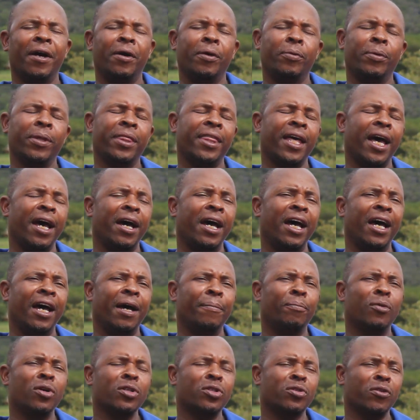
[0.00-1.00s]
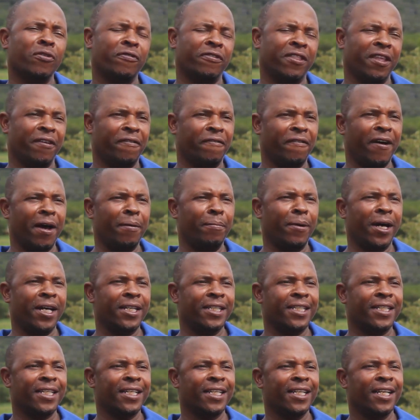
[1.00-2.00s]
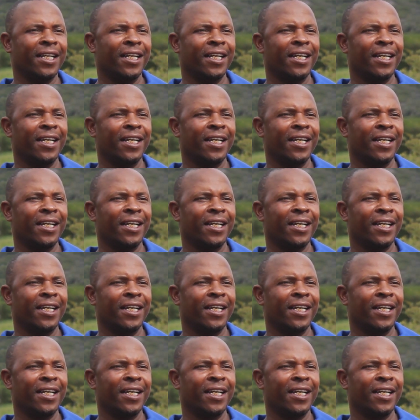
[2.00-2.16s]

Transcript: with most of the farmers,